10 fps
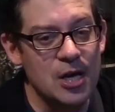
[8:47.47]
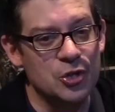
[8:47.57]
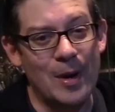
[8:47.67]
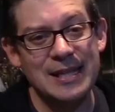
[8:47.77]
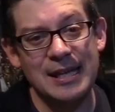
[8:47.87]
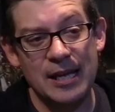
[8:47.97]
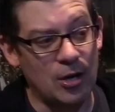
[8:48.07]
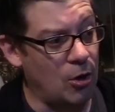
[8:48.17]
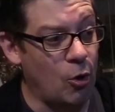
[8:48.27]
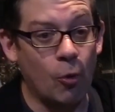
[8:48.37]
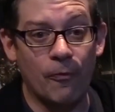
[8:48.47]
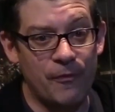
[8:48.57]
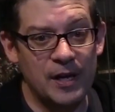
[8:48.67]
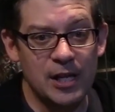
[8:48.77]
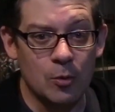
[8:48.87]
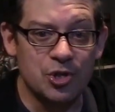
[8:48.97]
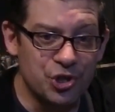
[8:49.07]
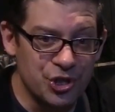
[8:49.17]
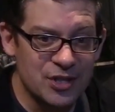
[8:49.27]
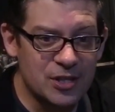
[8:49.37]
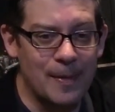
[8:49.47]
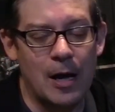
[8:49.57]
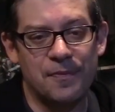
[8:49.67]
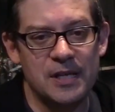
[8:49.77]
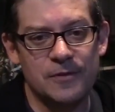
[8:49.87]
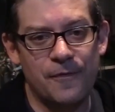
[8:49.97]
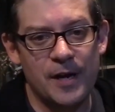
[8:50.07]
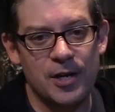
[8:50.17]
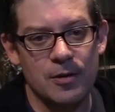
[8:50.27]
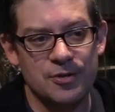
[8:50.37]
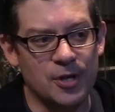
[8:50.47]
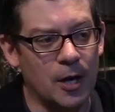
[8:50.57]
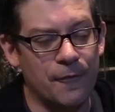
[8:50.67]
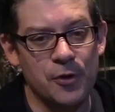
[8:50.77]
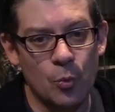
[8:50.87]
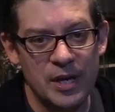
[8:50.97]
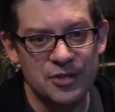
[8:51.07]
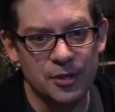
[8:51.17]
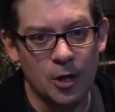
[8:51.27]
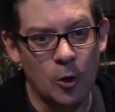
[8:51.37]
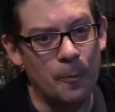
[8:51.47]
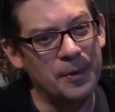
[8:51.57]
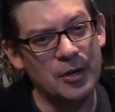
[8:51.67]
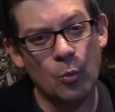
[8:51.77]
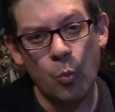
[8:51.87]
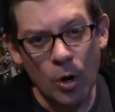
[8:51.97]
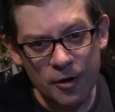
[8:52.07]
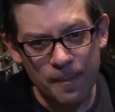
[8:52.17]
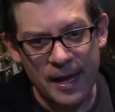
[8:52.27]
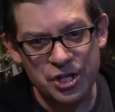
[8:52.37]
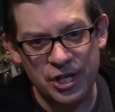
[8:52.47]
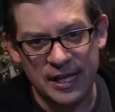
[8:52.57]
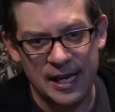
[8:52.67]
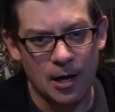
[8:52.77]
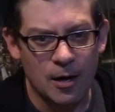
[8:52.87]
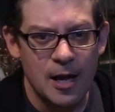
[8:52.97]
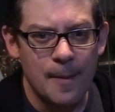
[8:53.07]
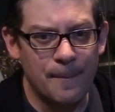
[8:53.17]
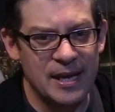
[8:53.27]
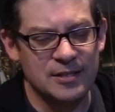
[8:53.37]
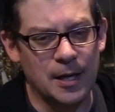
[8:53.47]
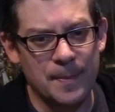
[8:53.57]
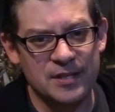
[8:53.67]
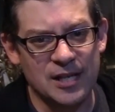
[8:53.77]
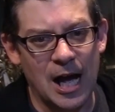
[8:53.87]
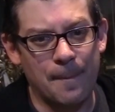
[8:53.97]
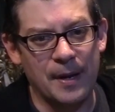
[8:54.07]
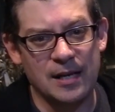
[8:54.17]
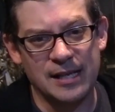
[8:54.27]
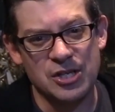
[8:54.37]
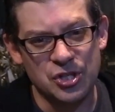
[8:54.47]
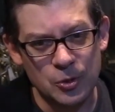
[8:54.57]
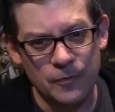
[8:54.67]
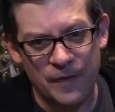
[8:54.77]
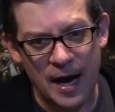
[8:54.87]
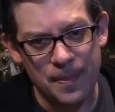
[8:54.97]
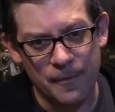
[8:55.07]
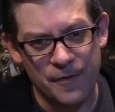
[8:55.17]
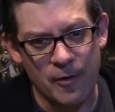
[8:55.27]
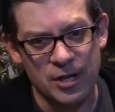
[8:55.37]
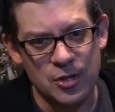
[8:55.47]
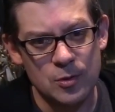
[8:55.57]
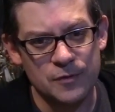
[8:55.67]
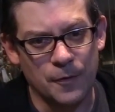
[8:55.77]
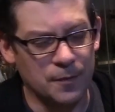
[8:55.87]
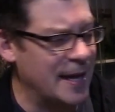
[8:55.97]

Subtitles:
So I did a whole video just about these figures a few weeks ago, but they're worth mentioning here based on this topic because I do find them very useful.